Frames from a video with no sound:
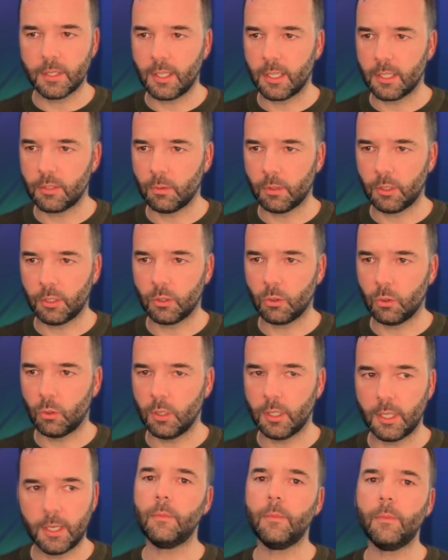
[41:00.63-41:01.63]
That's what I'm going to
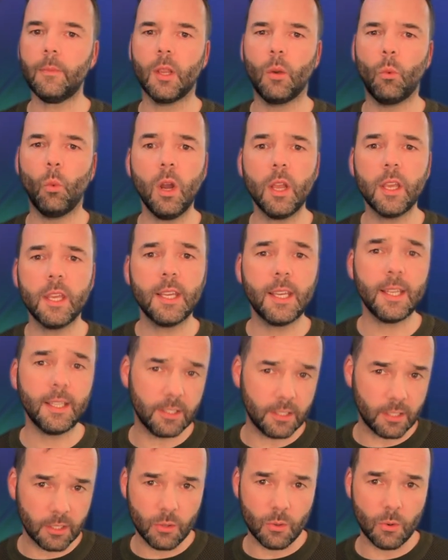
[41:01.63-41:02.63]
call it. What you can
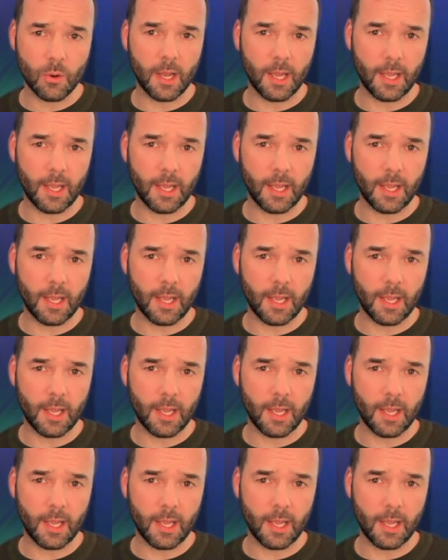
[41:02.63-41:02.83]
do